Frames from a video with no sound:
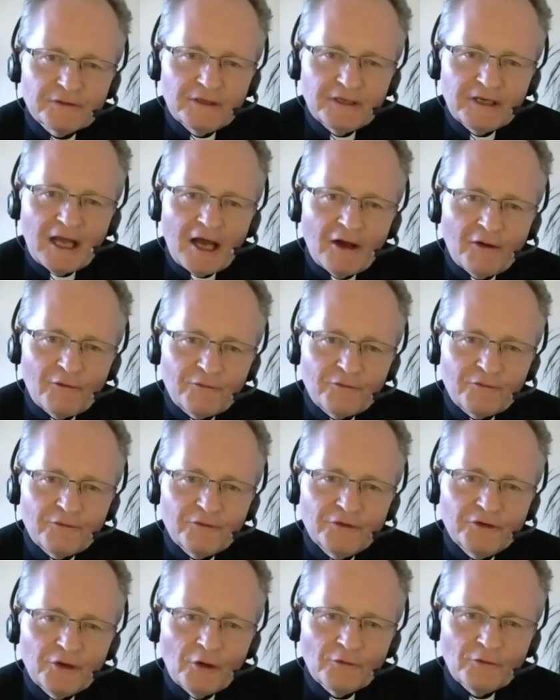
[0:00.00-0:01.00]
love,
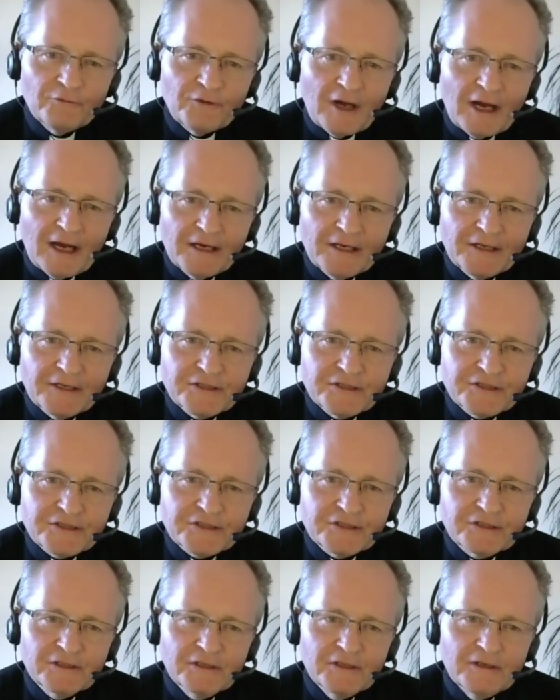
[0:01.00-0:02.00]

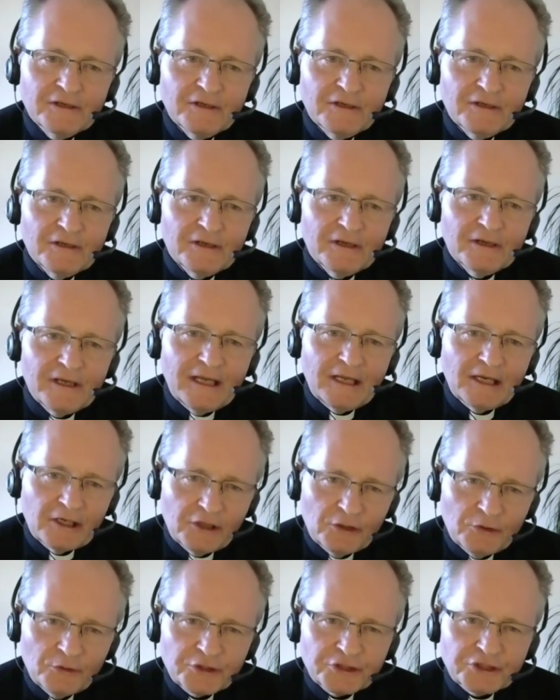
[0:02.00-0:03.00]
non-violence,
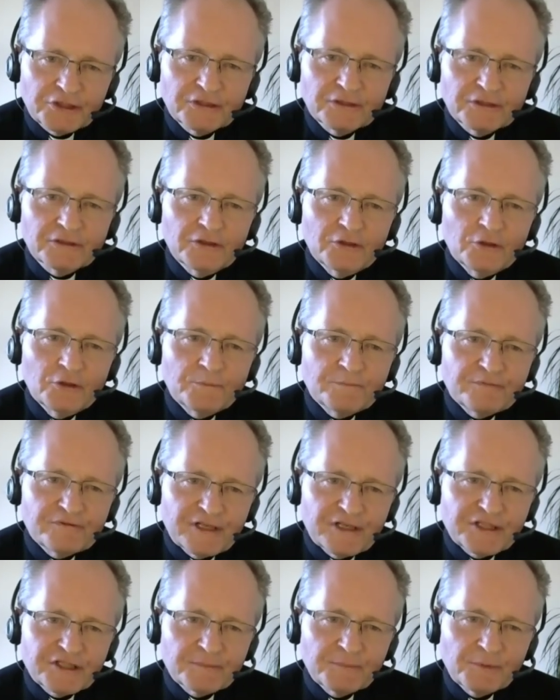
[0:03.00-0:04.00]
inclusion, good
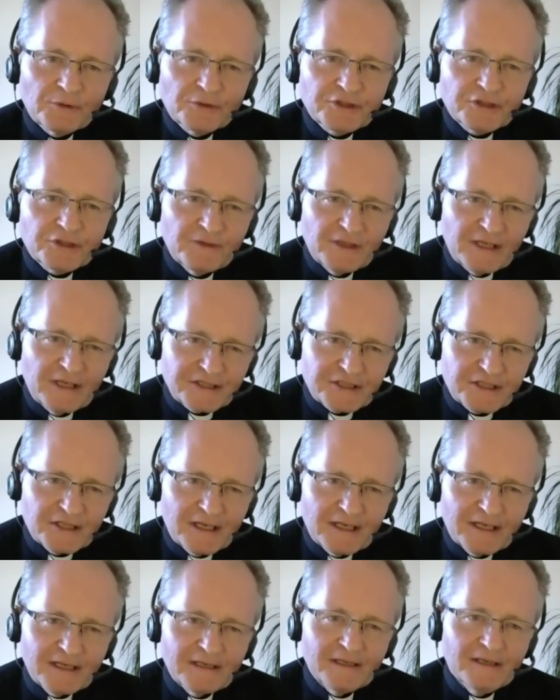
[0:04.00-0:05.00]
principles of
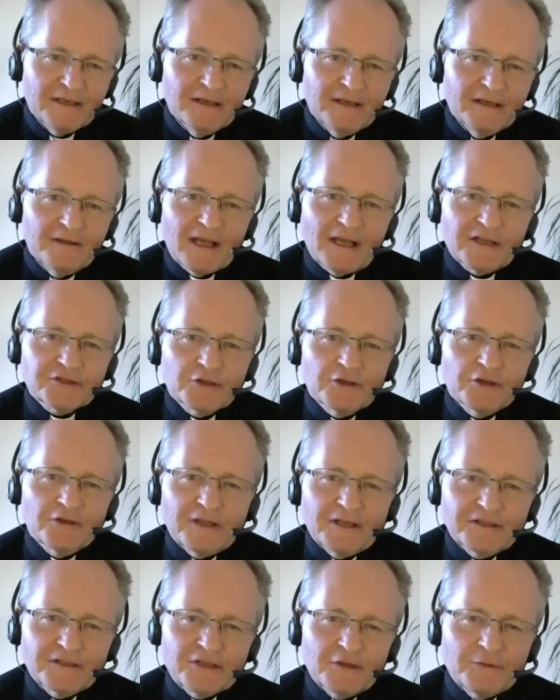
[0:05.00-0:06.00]
listening, that sort of
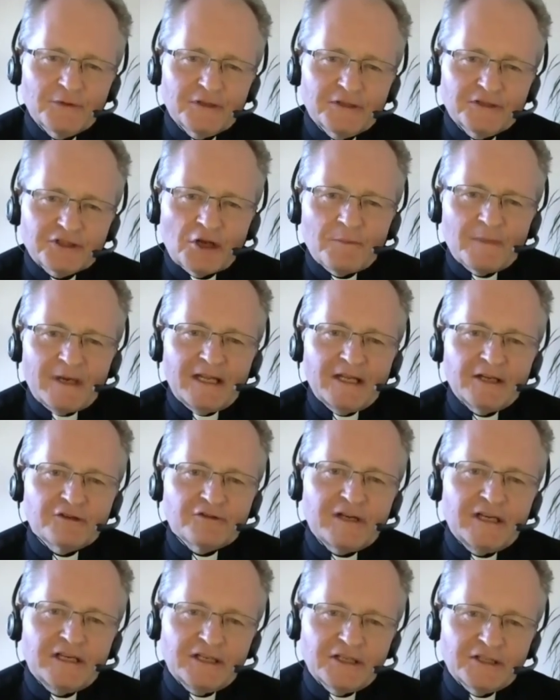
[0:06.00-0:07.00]
thing. So many
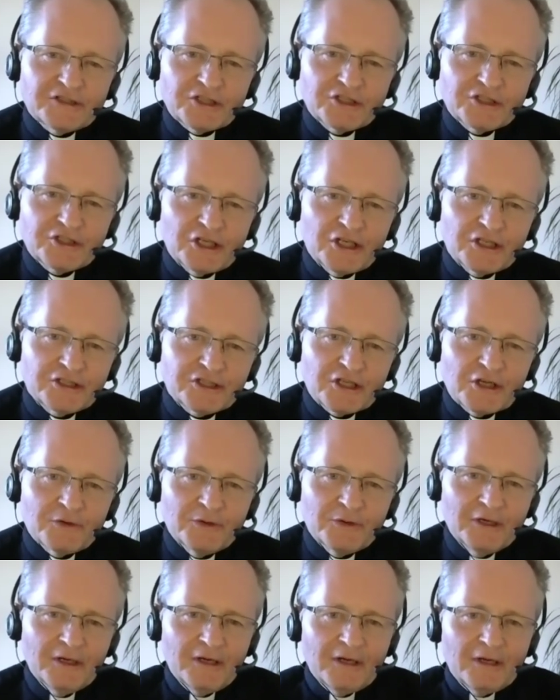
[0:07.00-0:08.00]
ingredients of church.
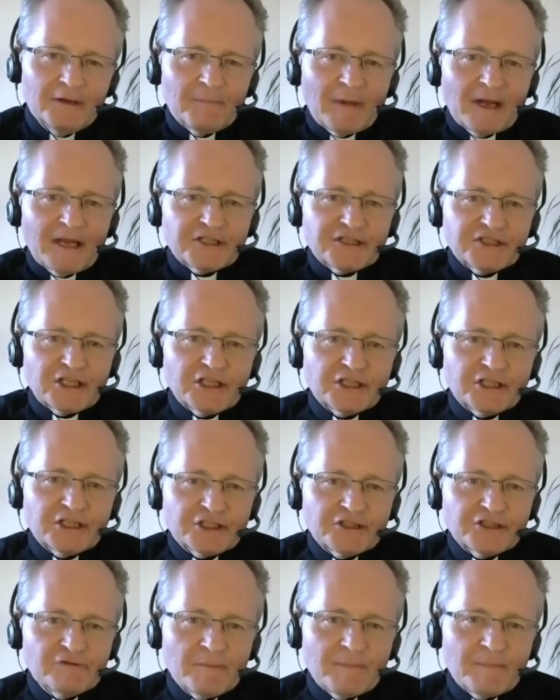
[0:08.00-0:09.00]
So my
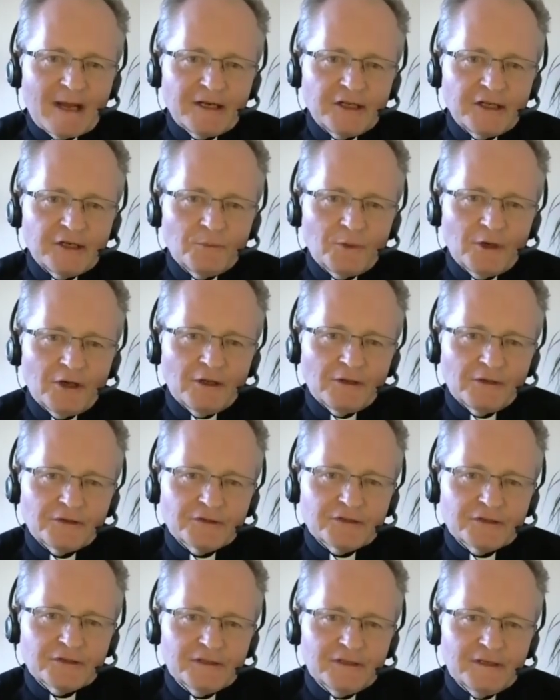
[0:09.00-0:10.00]
Extinction Rebellion
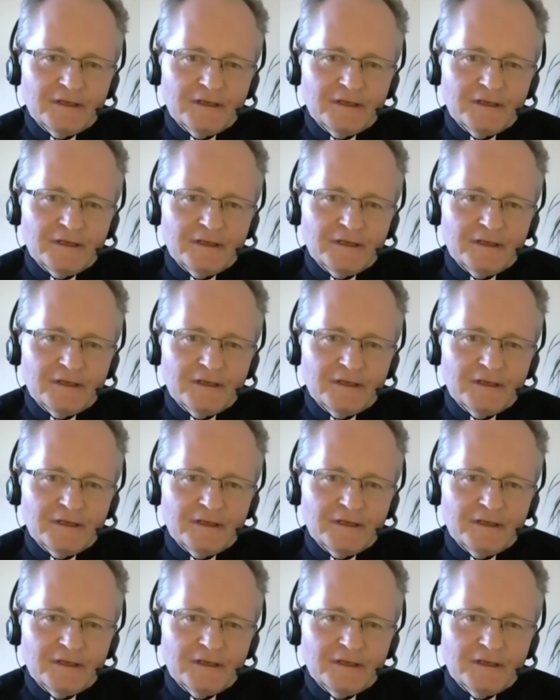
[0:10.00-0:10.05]
world